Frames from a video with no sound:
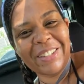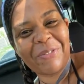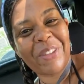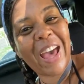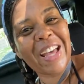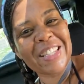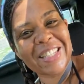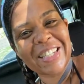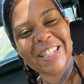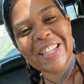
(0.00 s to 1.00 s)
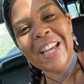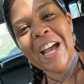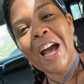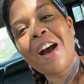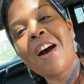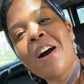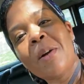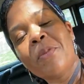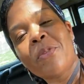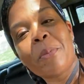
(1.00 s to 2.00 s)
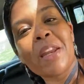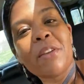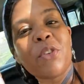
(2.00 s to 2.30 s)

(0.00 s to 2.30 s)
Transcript: fast. For many of